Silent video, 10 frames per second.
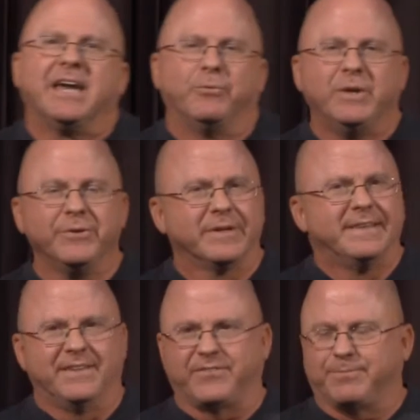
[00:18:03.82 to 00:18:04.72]
And we were
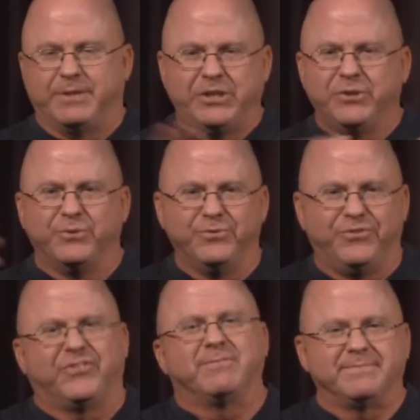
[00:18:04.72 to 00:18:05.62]
in this
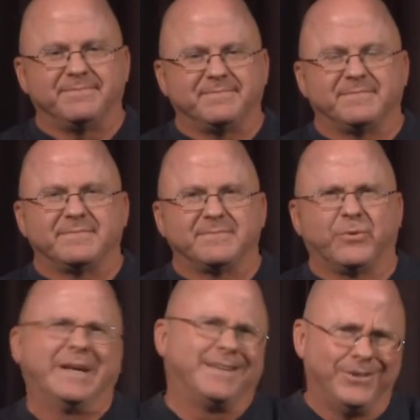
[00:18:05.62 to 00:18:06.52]
huge,
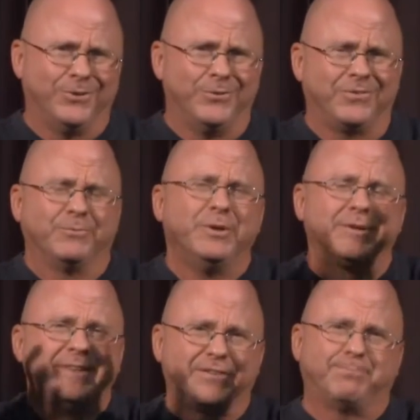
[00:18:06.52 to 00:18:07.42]
well, not huge, we
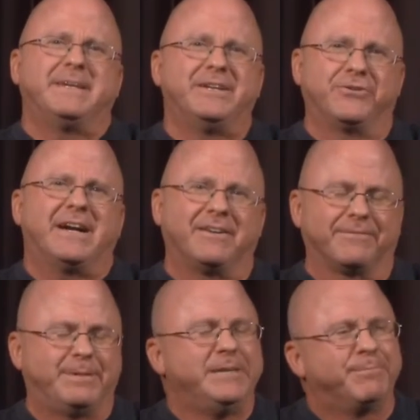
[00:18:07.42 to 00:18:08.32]
were in this big crowd
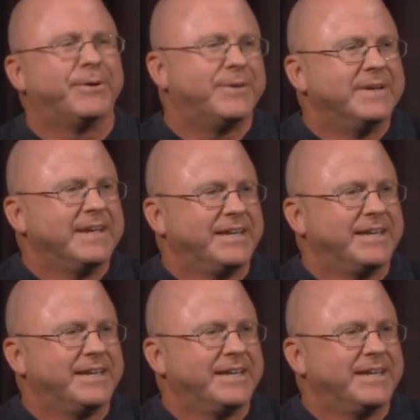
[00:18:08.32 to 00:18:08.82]
of people.